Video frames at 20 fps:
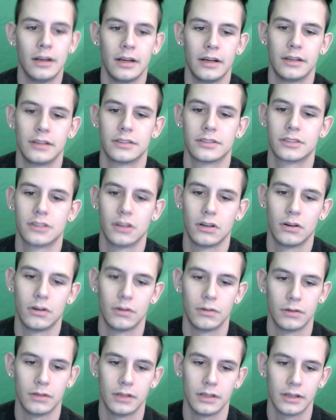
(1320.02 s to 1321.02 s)

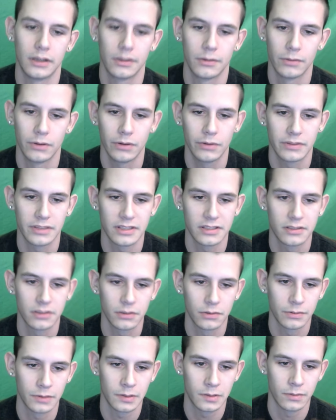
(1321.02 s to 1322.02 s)
So, I wrote this
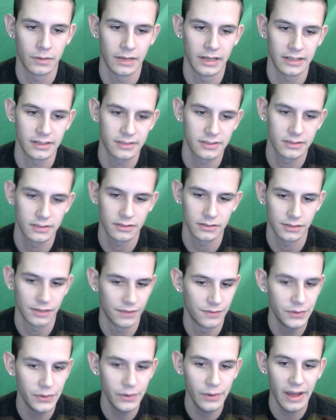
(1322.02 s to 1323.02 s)
little request.
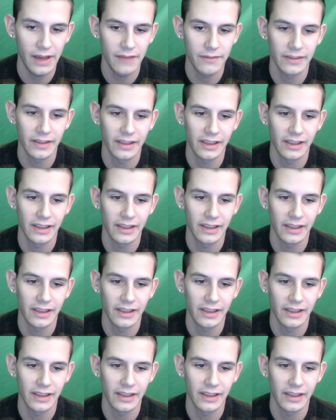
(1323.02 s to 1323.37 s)
If you have